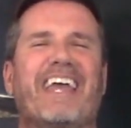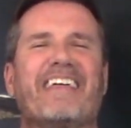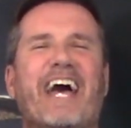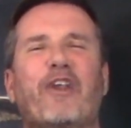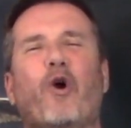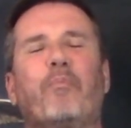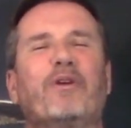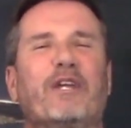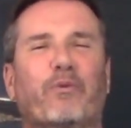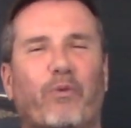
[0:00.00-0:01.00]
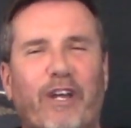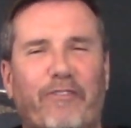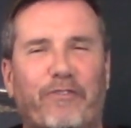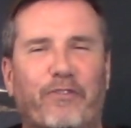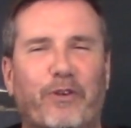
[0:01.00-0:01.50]
that opening
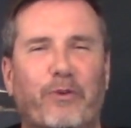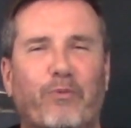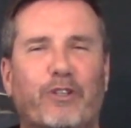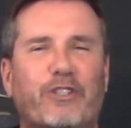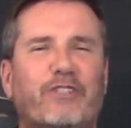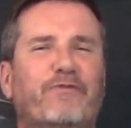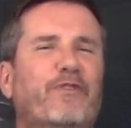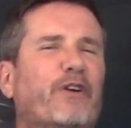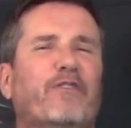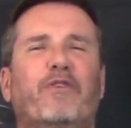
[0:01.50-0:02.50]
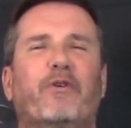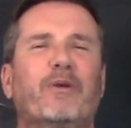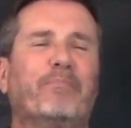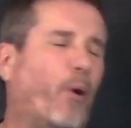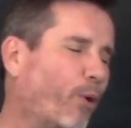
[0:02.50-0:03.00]
riff, which is very, very
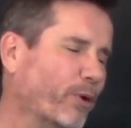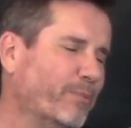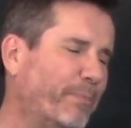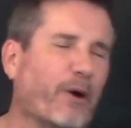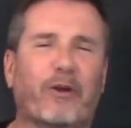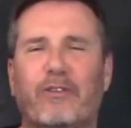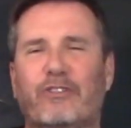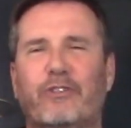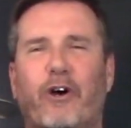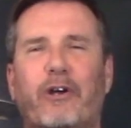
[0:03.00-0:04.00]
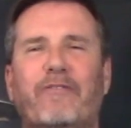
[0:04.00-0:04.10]
important part of the song.